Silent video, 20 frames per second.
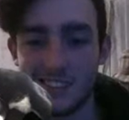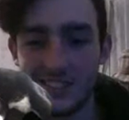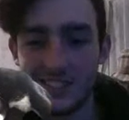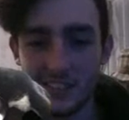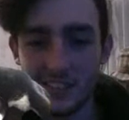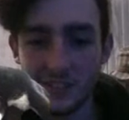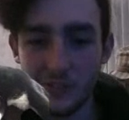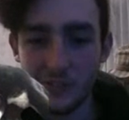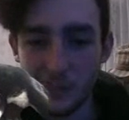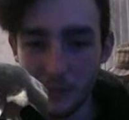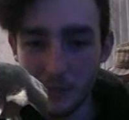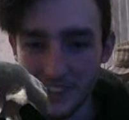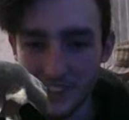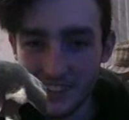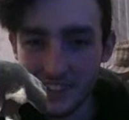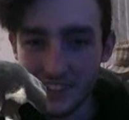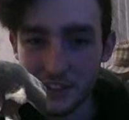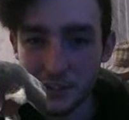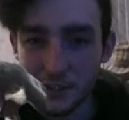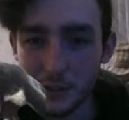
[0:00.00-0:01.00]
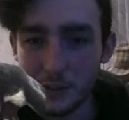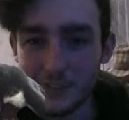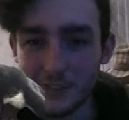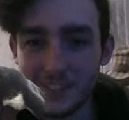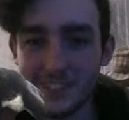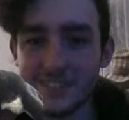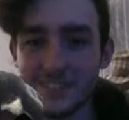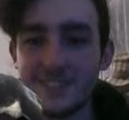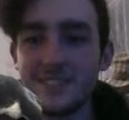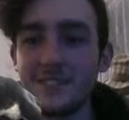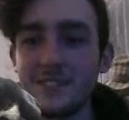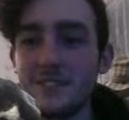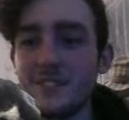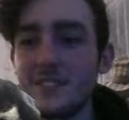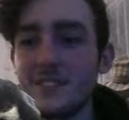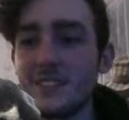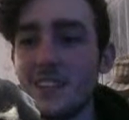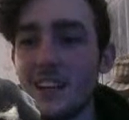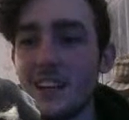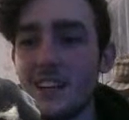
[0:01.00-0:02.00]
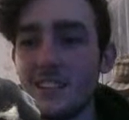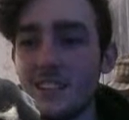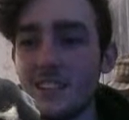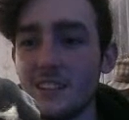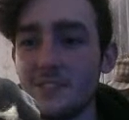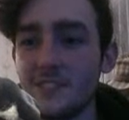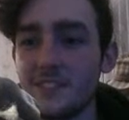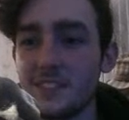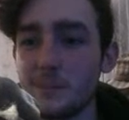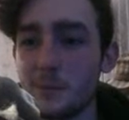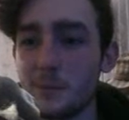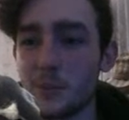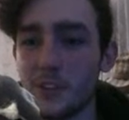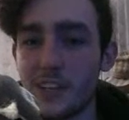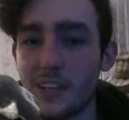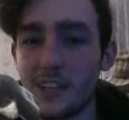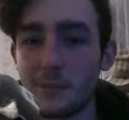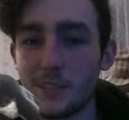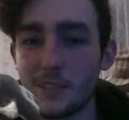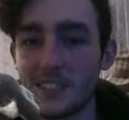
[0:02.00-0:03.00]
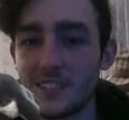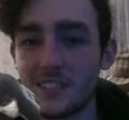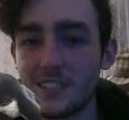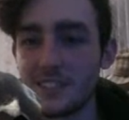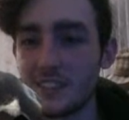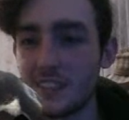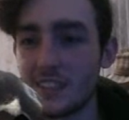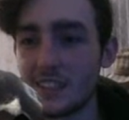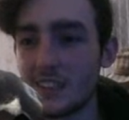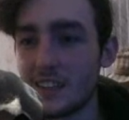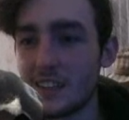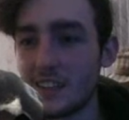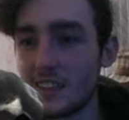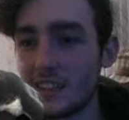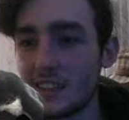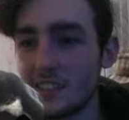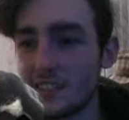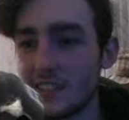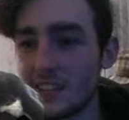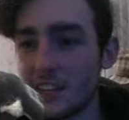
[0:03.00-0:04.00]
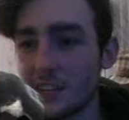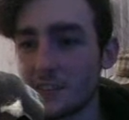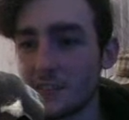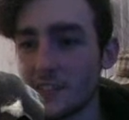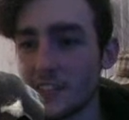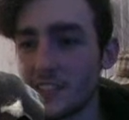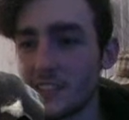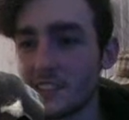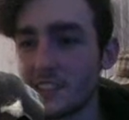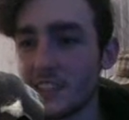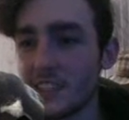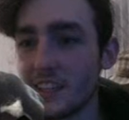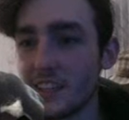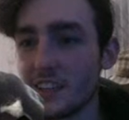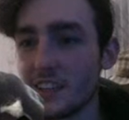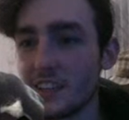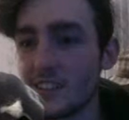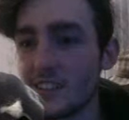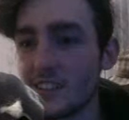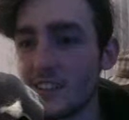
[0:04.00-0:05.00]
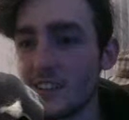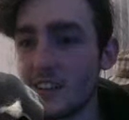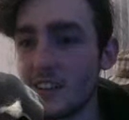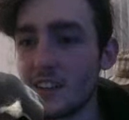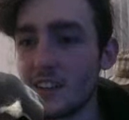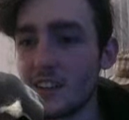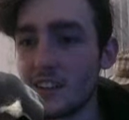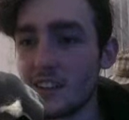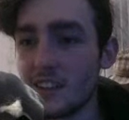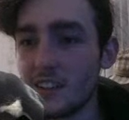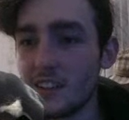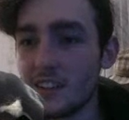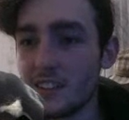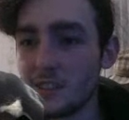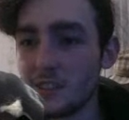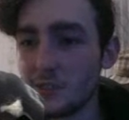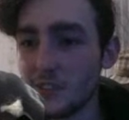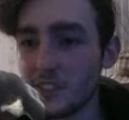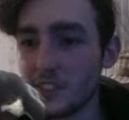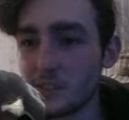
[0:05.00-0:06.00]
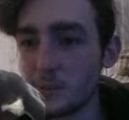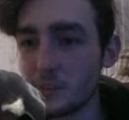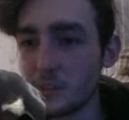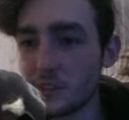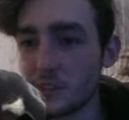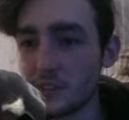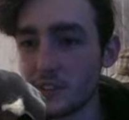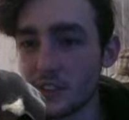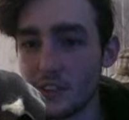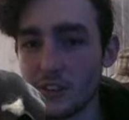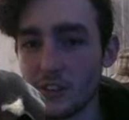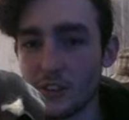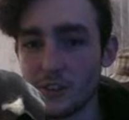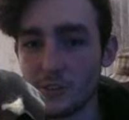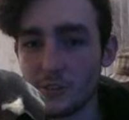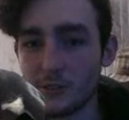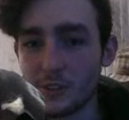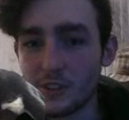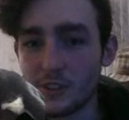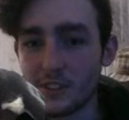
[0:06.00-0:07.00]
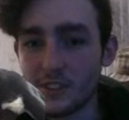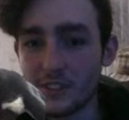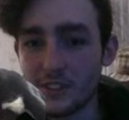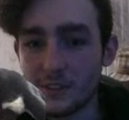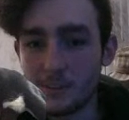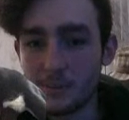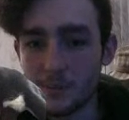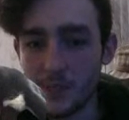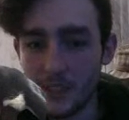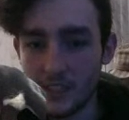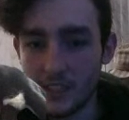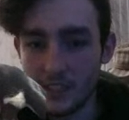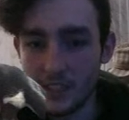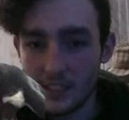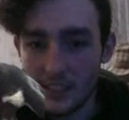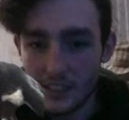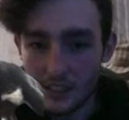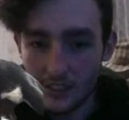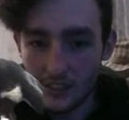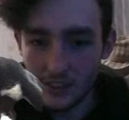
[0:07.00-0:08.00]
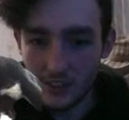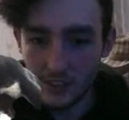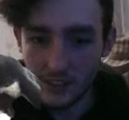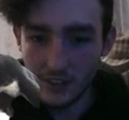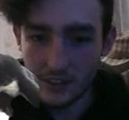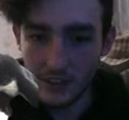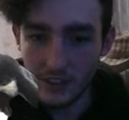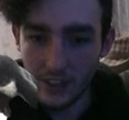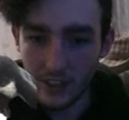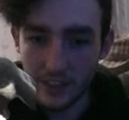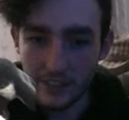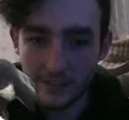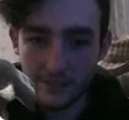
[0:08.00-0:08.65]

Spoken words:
We must do this. I love support enemies. As terrifying as they are. I just realized we took the long route. But oh god.